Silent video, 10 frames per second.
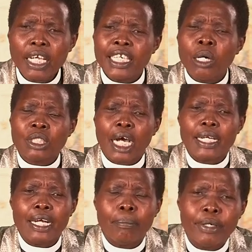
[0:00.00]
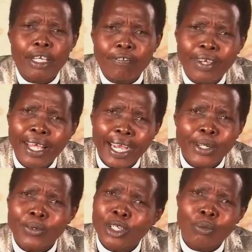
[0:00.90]
doubt and unbelief.
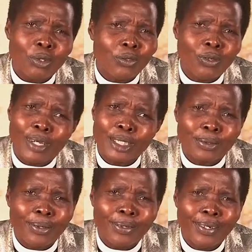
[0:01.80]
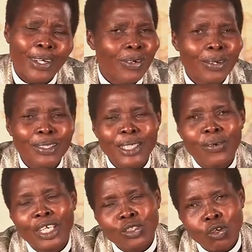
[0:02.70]
And God will do us good. You are not a
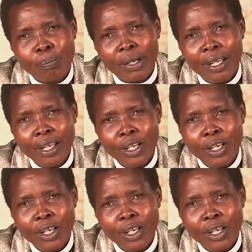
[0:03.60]
grasshopper.